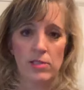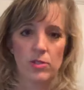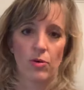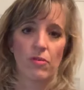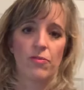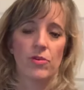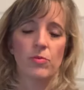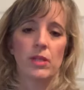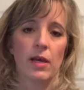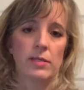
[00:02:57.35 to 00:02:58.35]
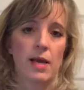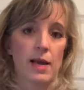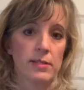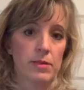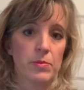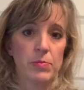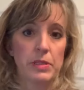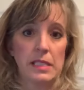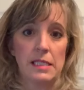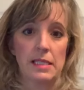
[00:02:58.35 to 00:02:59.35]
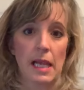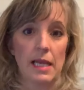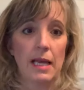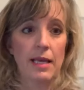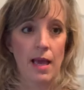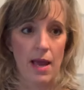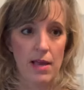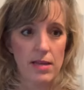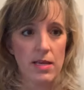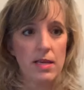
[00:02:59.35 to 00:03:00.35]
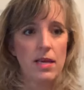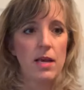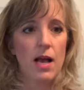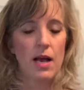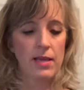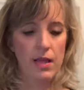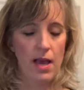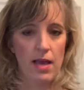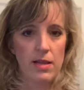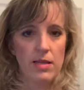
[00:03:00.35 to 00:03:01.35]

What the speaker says: So if you would like to ask them to please sign again, again